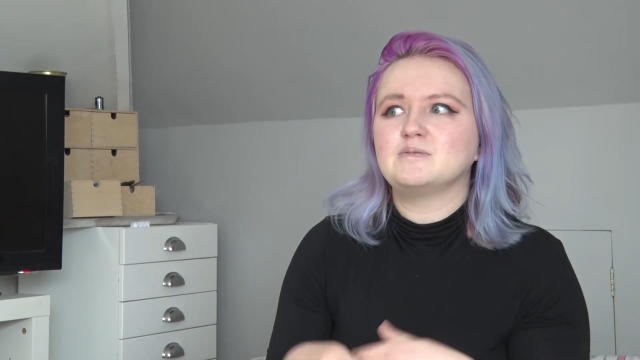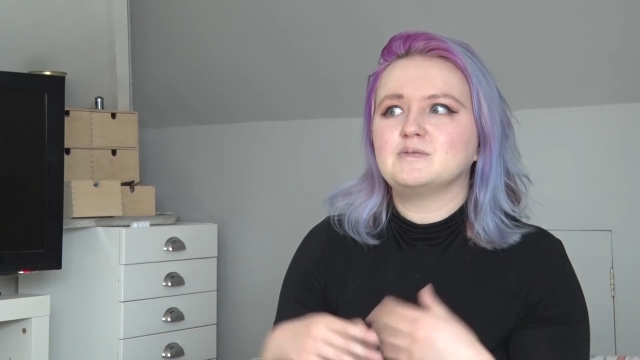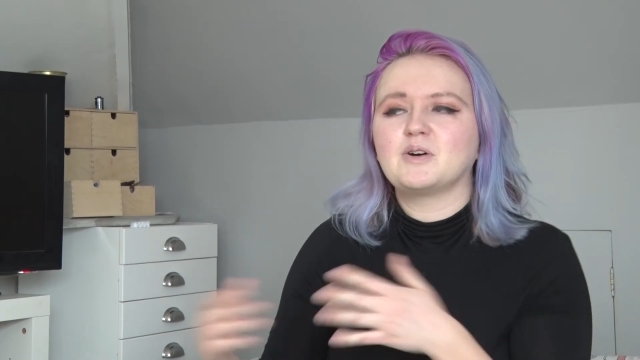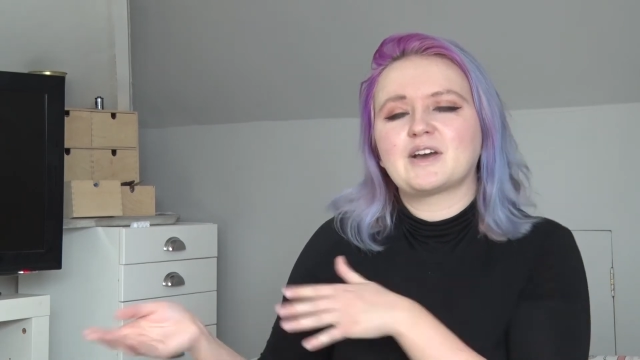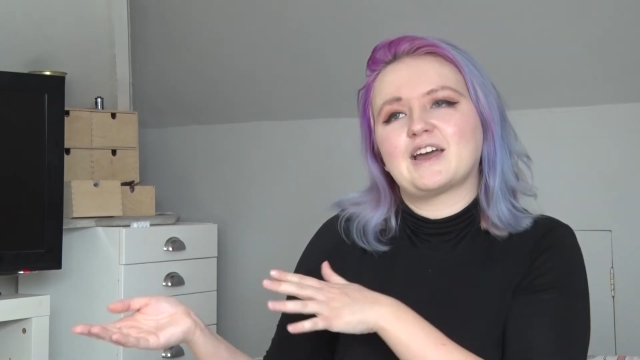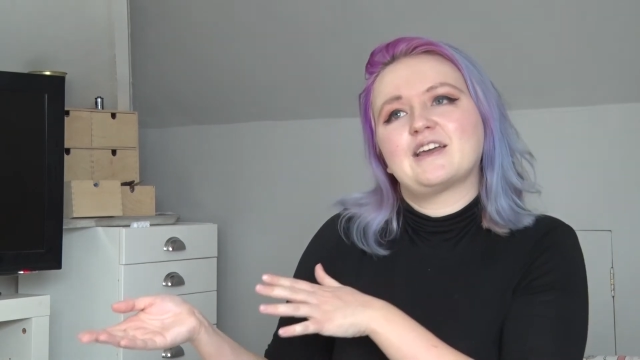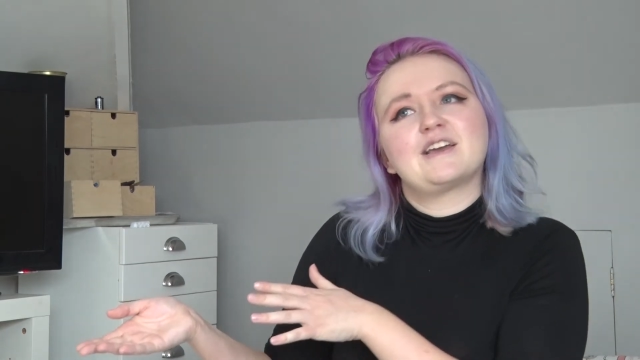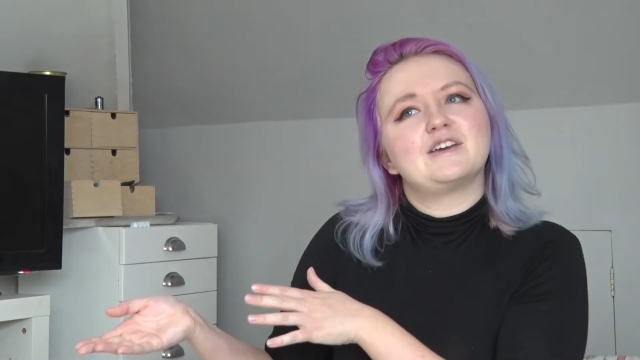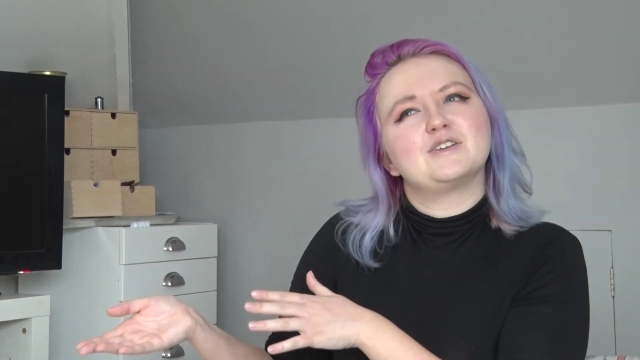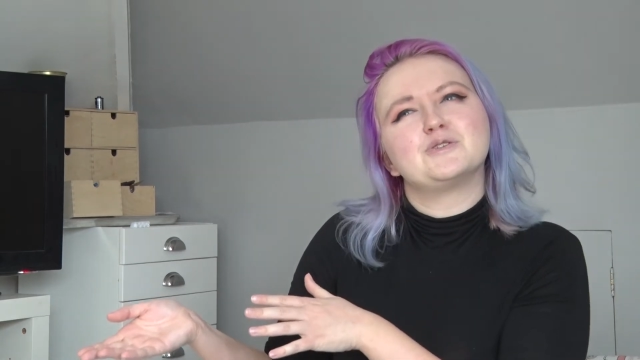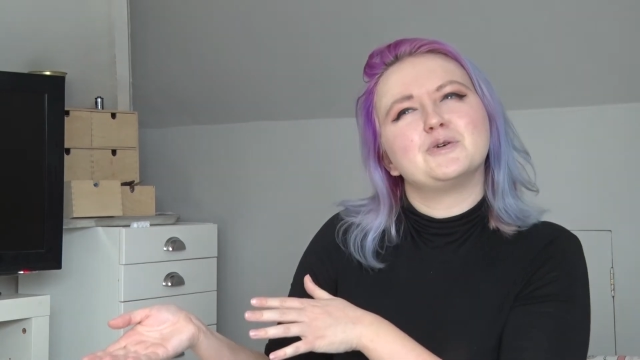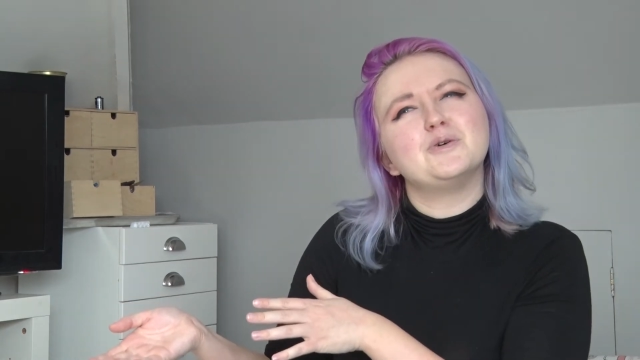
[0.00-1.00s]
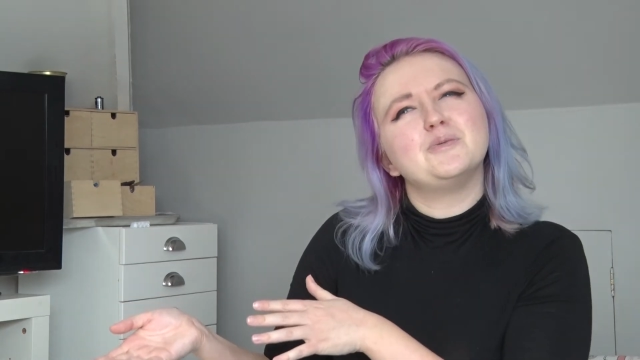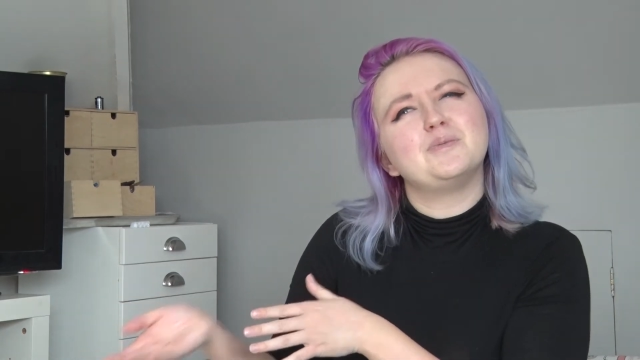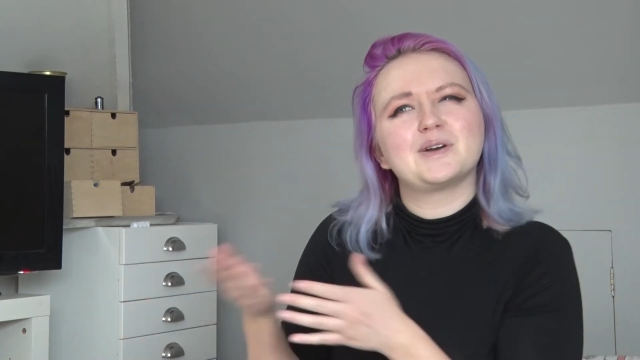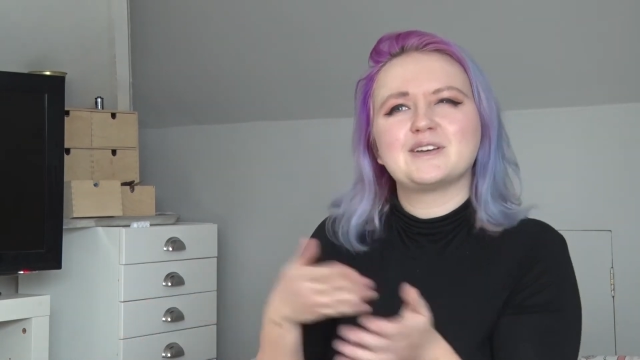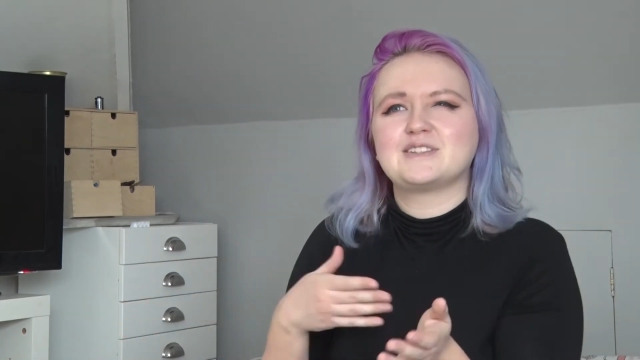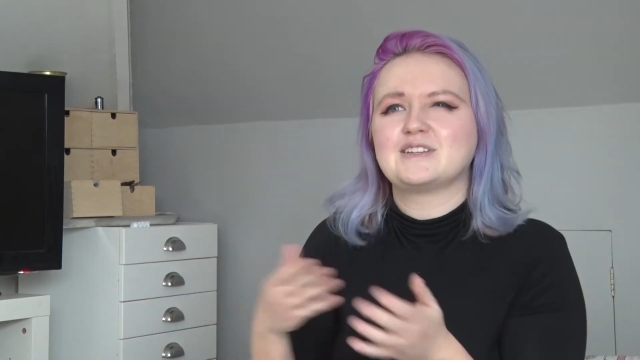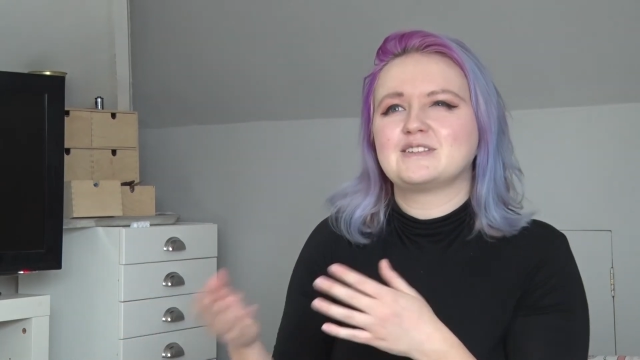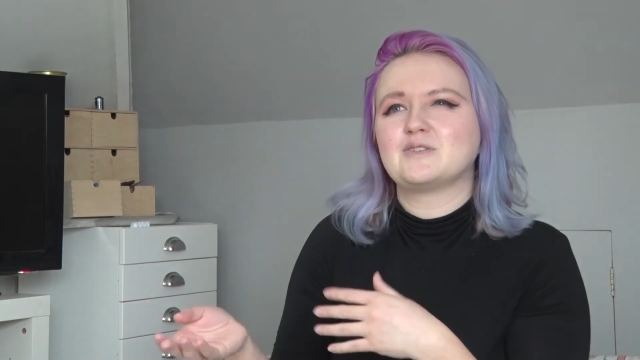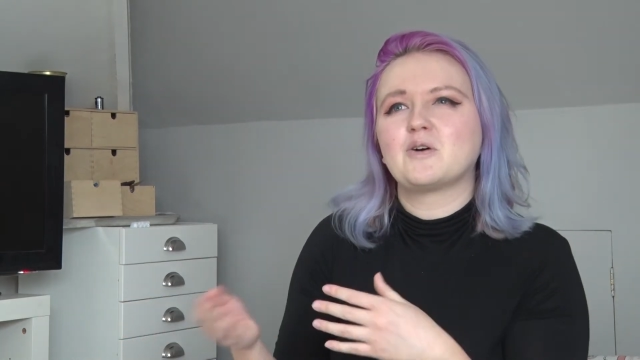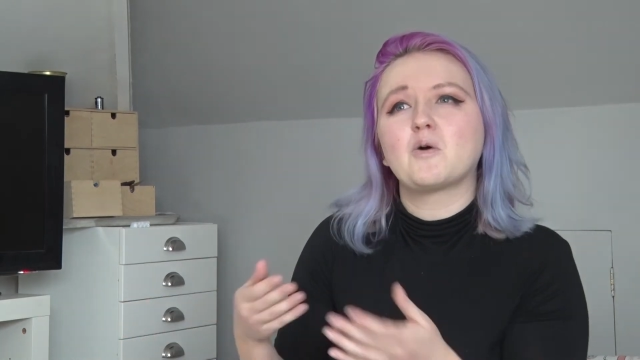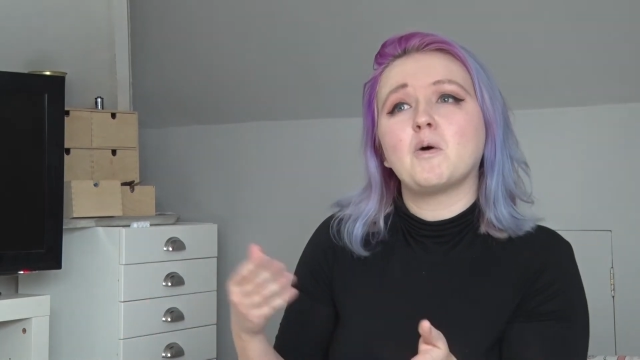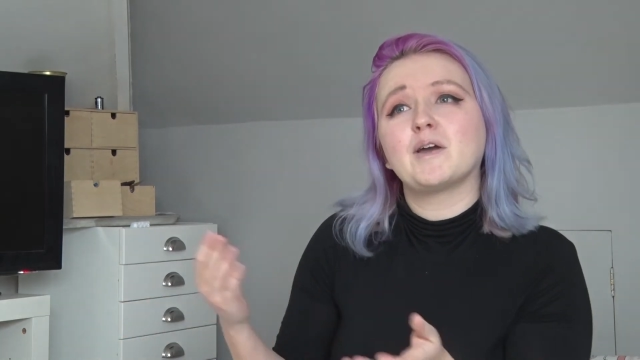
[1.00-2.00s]
not getting it at all because it's
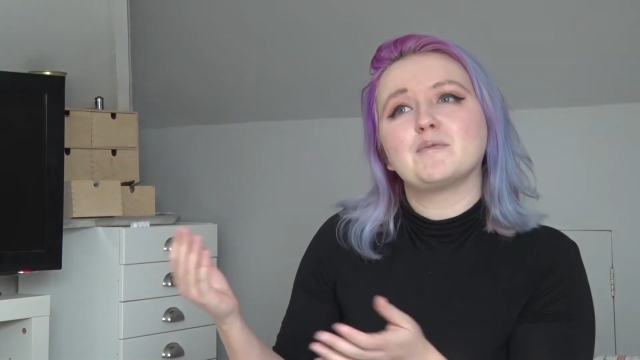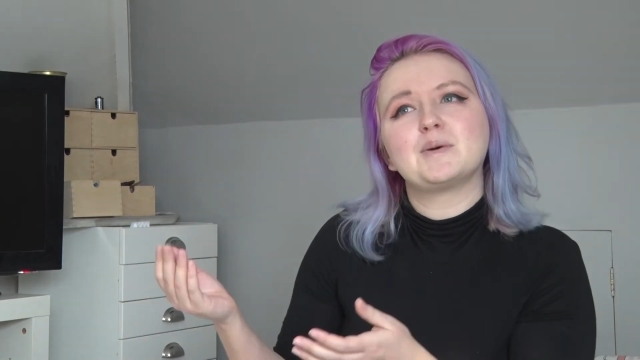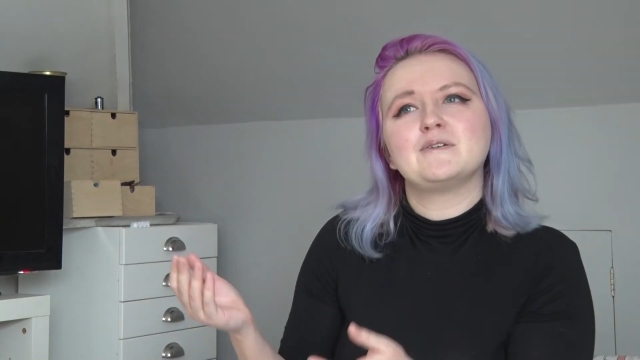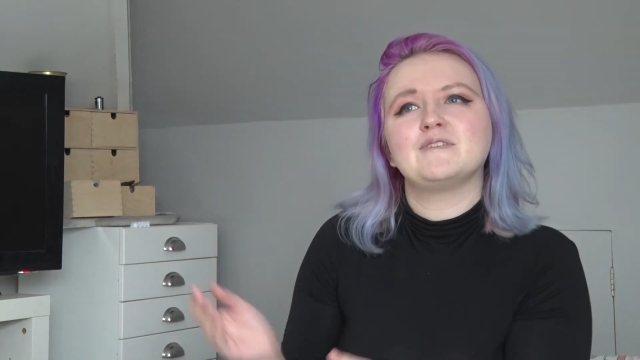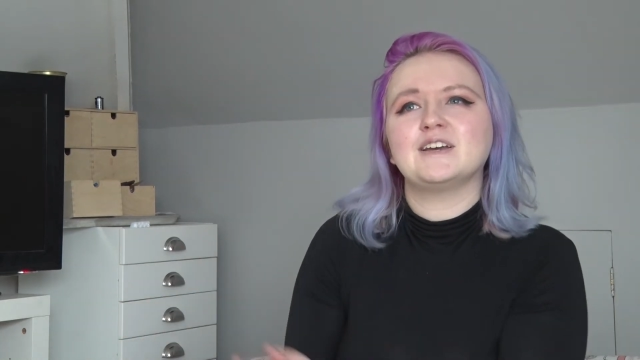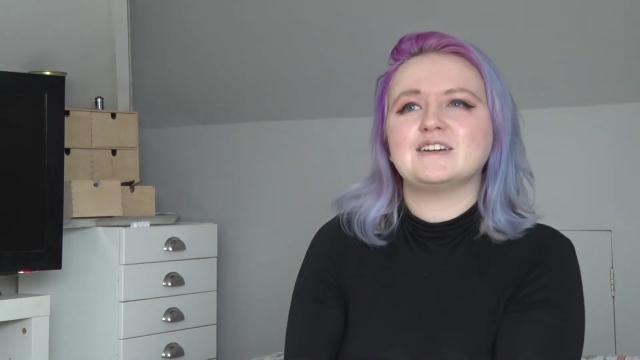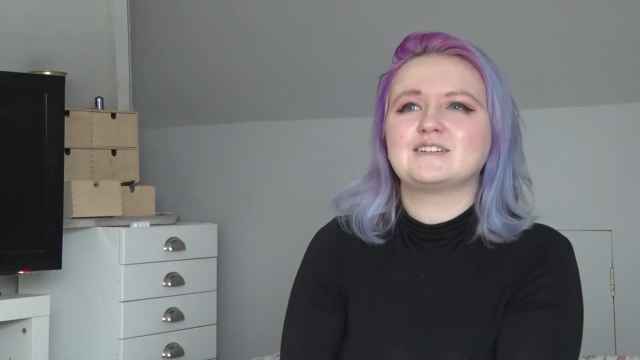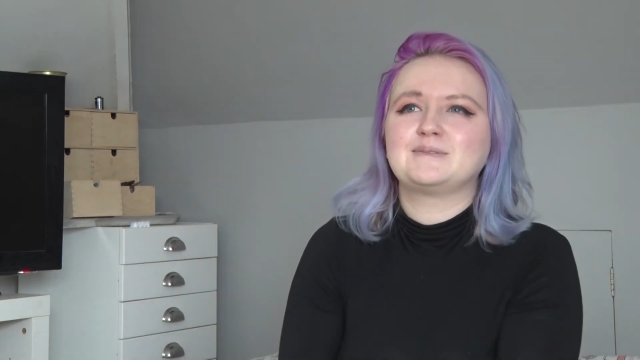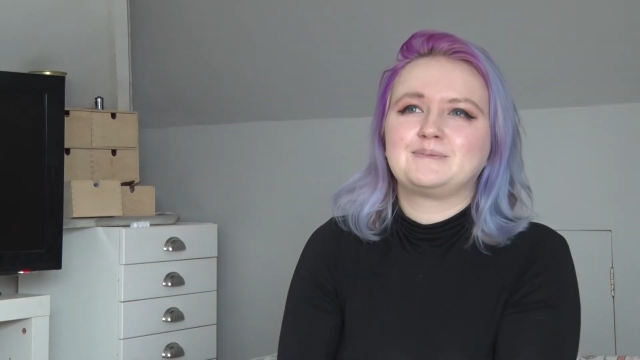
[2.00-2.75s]
not quite perfect.